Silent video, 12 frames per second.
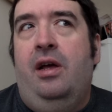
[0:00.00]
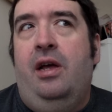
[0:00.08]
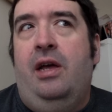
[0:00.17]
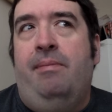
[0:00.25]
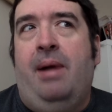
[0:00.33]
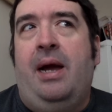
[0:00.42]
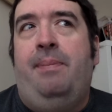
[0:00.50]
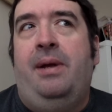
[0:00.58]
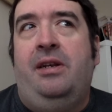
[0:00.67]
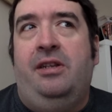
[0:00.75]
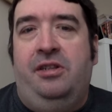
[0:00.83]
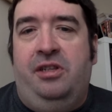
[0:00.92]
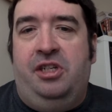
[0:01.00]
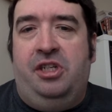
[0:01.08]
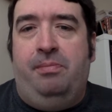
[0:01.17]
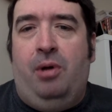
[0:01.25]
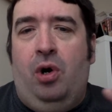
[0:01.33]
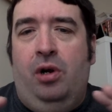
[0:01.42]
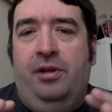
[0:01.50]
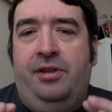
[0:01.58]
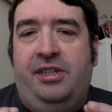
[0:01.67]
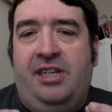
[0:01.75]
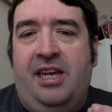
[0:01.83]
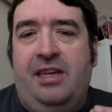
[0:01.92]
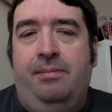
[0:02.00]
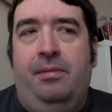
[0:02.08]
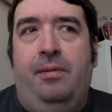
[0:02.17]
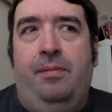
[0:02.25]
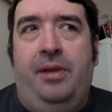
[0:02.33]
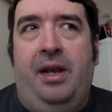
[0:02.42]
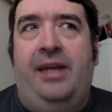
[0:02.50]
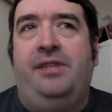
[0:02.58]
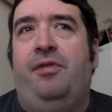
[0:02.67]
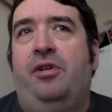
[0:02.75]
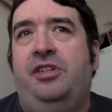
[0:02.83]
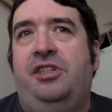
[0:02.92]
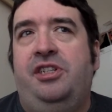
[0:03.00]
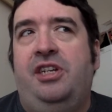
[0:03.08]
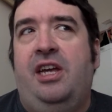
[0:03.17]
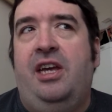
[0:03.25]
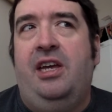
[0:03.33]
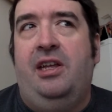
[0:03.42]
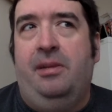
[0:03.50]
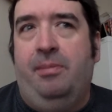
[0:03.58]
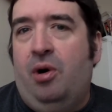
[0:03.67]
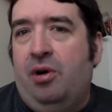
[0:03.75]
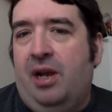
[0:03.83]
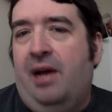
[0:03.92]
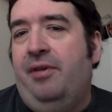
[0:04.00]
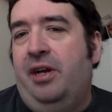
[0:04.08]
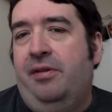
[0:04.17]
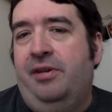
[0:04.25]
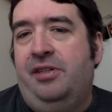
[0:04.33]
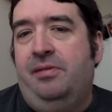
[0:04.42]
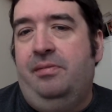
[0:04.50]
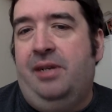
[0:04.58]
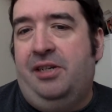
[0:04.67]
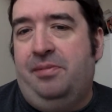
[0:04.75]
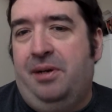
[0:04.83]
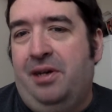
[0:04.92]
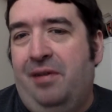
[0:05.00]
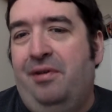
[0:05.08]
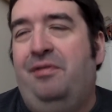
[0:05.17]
in my opinion, the smaller the team, the less voices you hear, the more clarity there is. That's my current